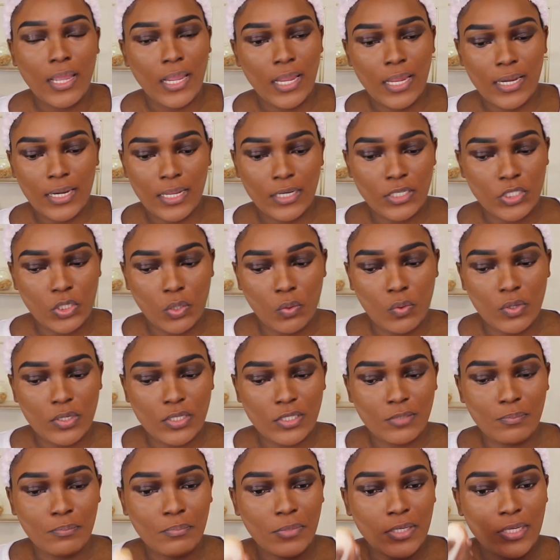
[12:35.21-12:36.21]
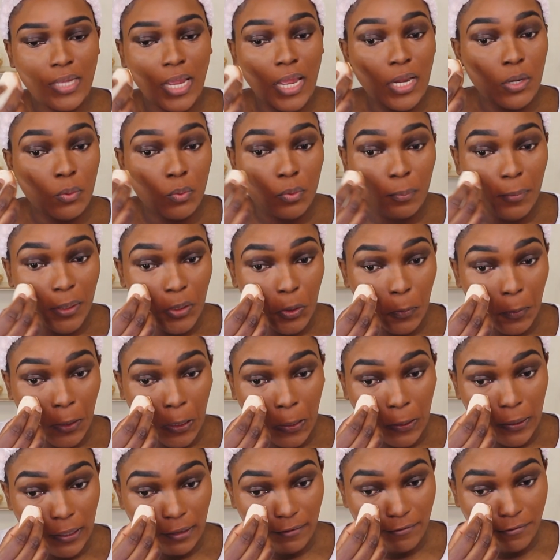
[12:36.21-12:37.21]
and I don't want me to be
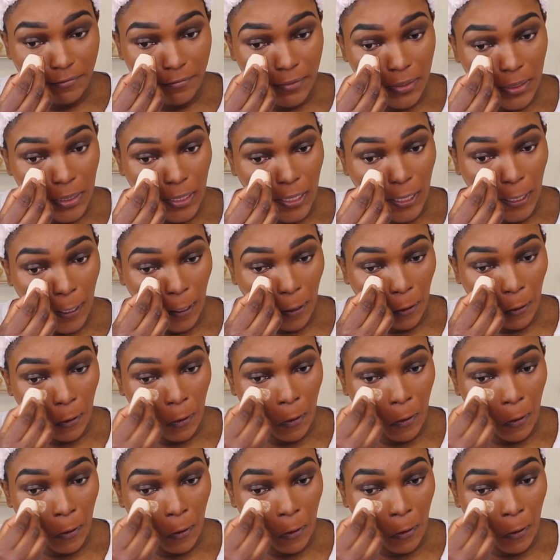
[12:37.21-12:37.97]
looking funny.